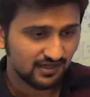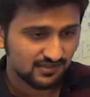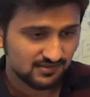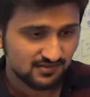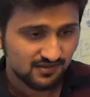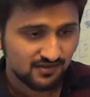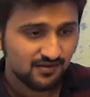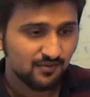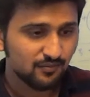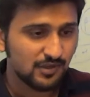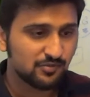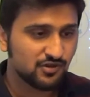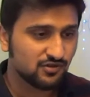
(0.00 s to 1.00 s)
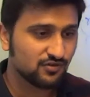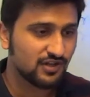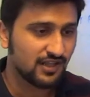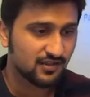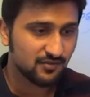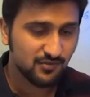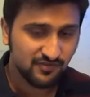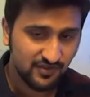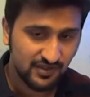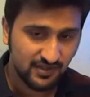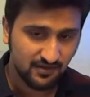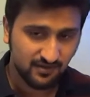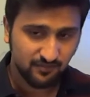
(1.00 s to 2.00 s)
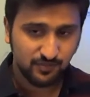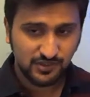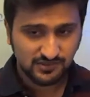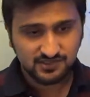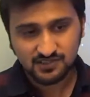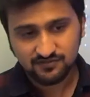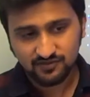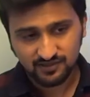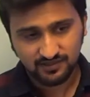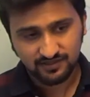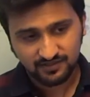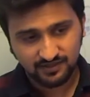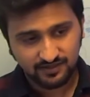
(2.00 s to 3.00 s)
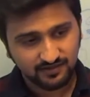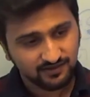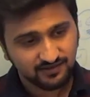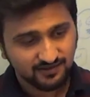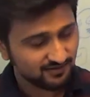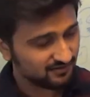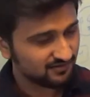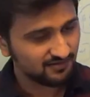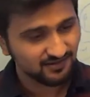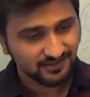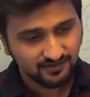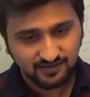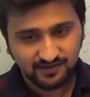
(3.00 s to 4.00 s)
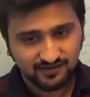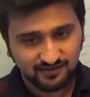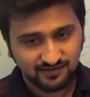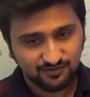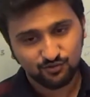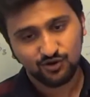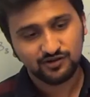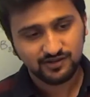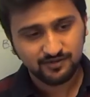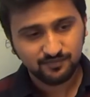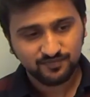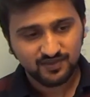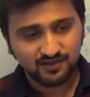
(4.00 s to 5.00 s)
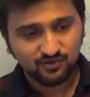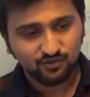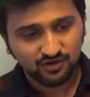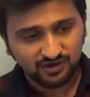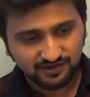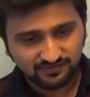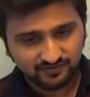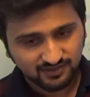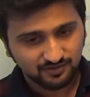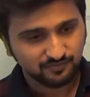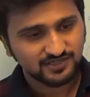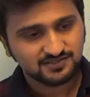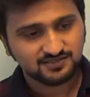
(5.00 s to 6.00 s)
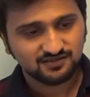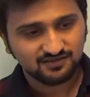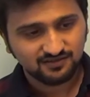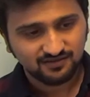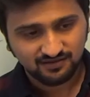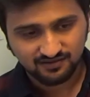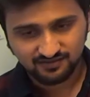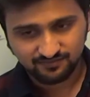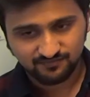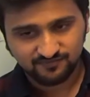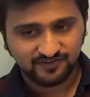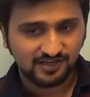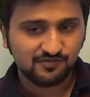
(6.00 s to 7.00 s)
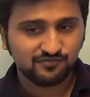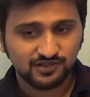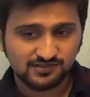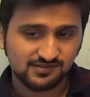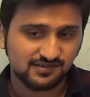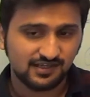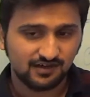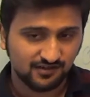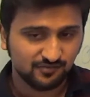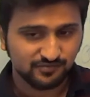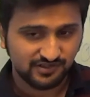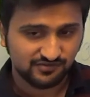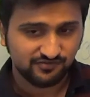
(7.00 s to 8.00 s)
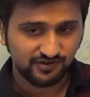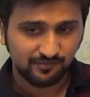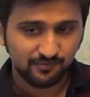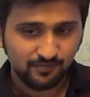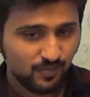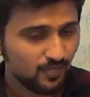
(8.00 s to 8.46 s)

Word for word: asked people to tell them if they can perceive a degrading uh, a degrading quality in the compressed uh, frame versus the uncompressed frame.